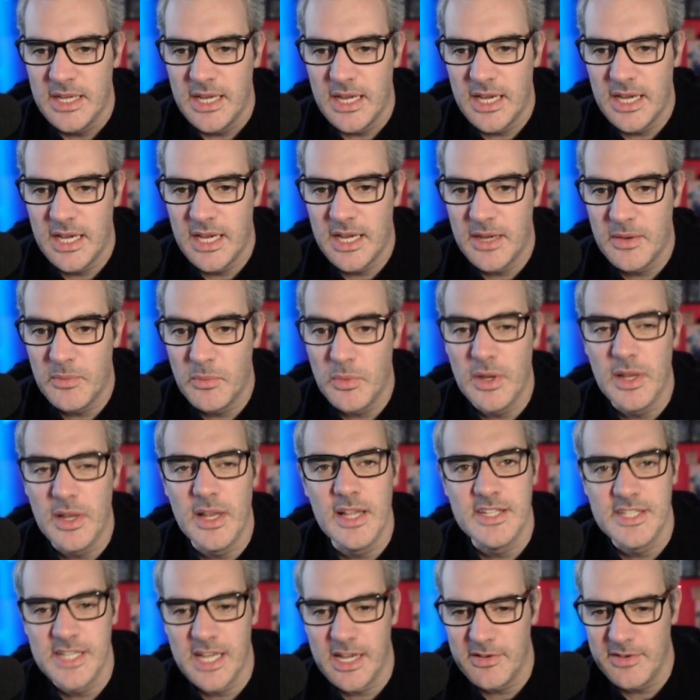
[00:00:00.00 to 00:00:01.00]
Well,
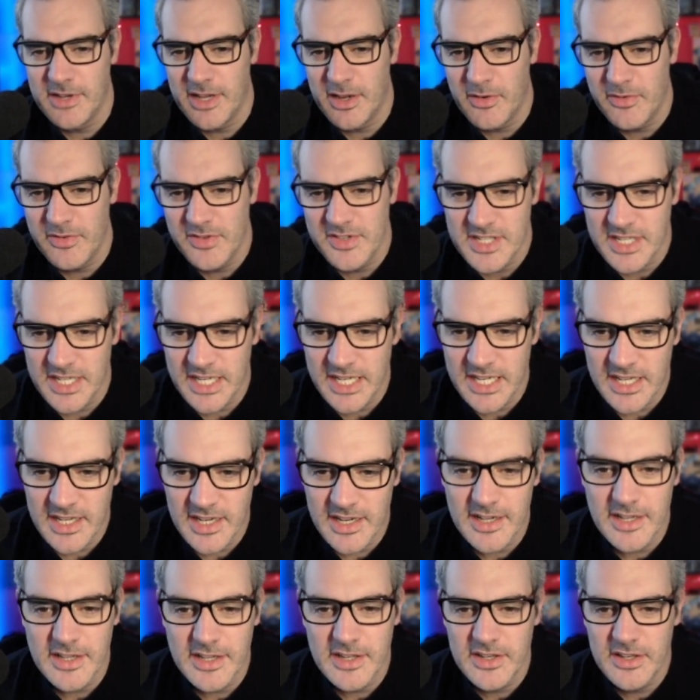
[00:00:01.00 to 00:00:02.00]
that's out now, obviously.
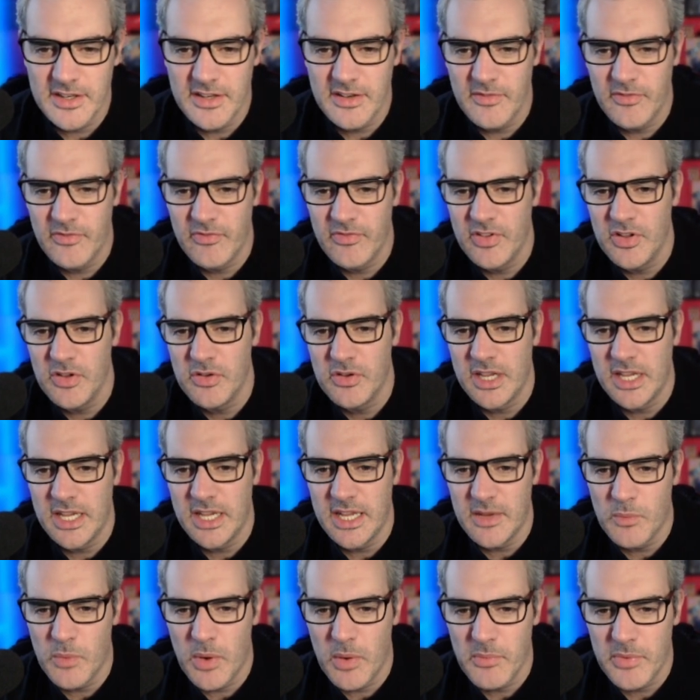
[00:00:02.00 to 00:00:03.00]

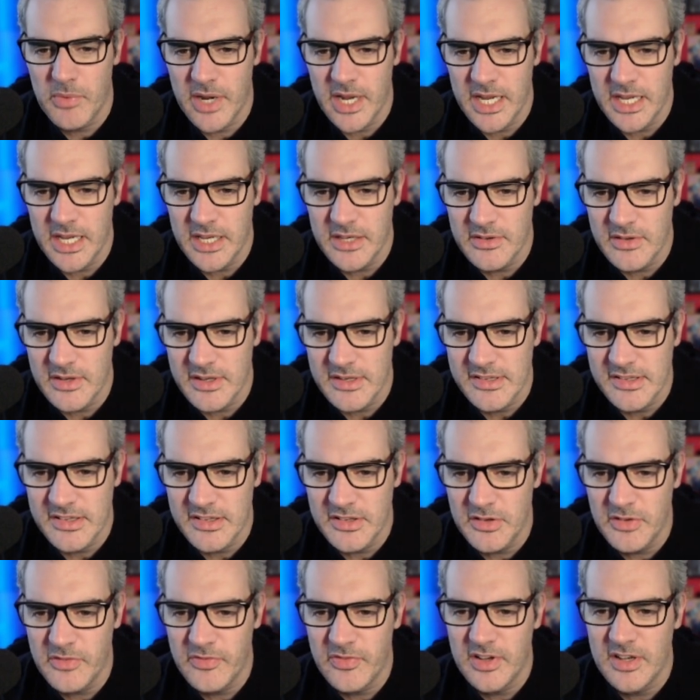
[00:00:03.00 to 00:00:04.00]
Fuki 118, nice
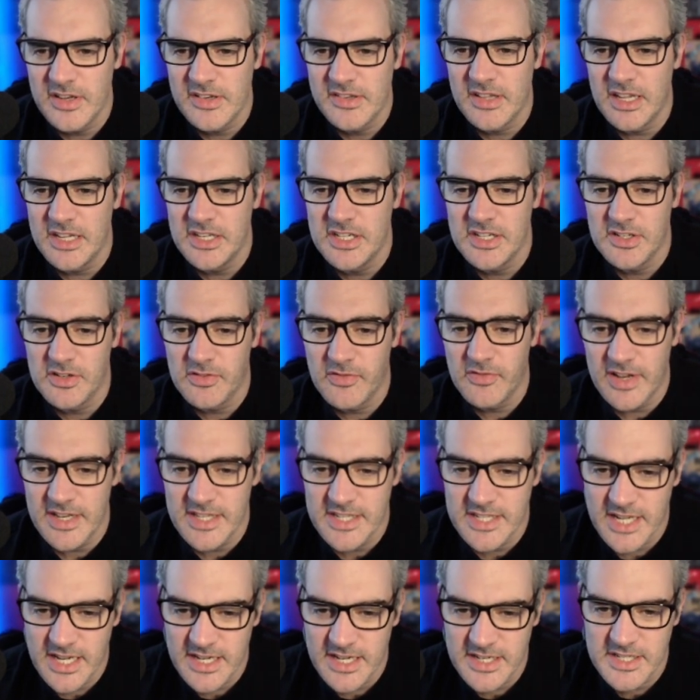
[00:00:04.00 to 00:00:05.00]
new Finland stages, look
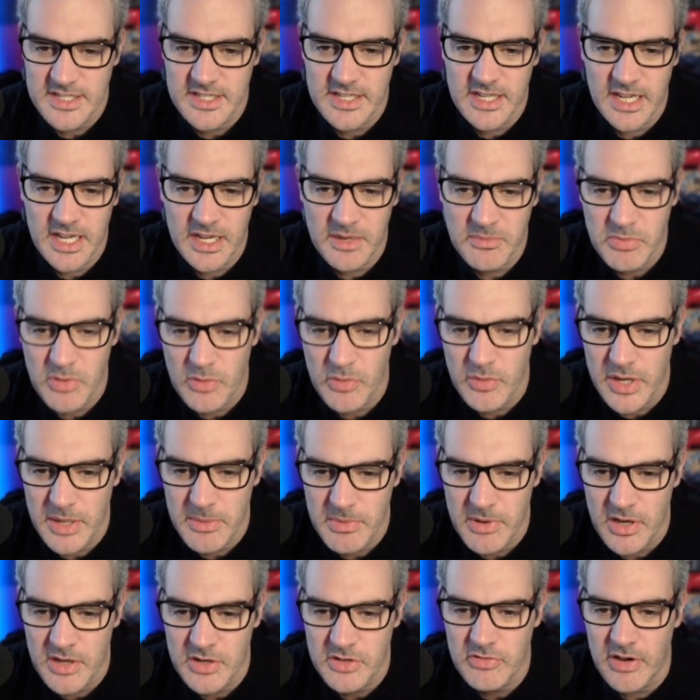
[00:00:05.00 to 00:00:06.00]
fantastic. Paul
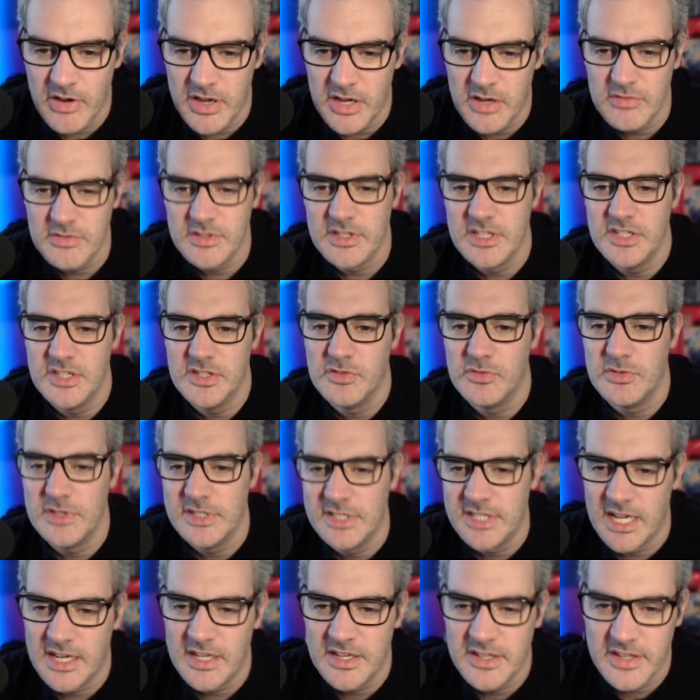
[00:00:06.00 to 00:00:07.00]
Hibbard, great content as always,
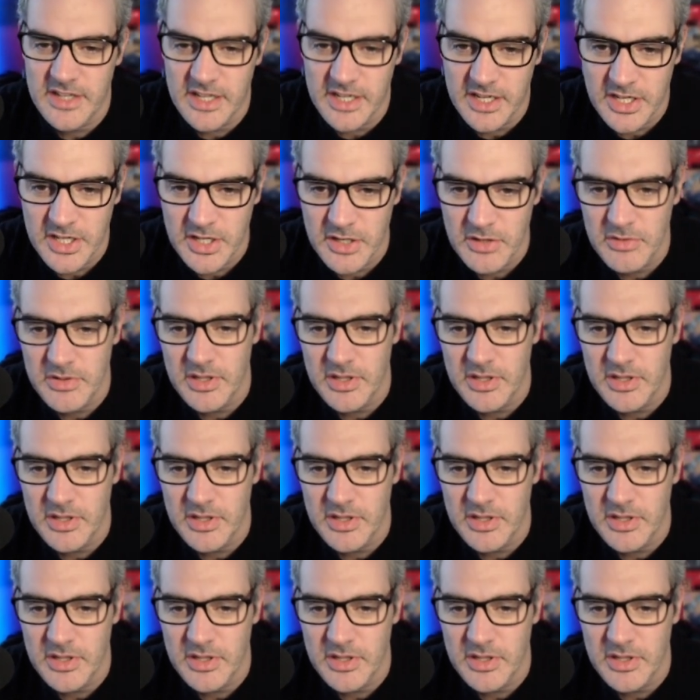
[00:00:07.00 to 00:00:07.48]
Alan. Thank you.